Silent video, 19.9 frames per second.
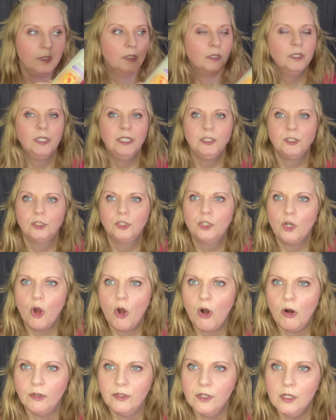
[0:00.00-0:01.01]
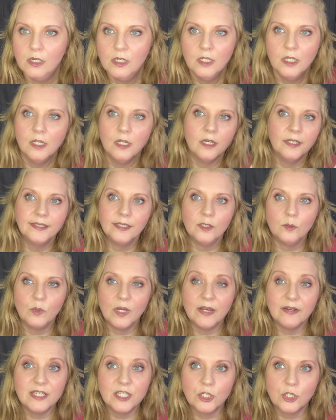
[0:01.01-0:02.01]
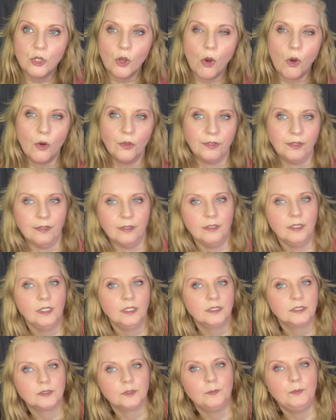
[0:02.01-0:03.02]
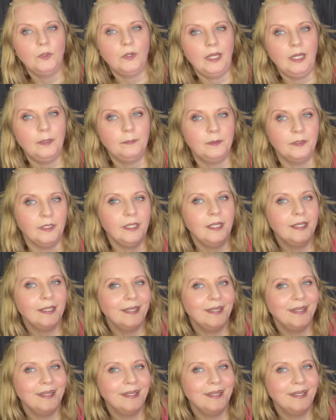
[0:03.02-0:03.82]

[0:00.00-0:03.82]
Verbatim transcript: He's gone. I don't know where he's gone so I'm not happy.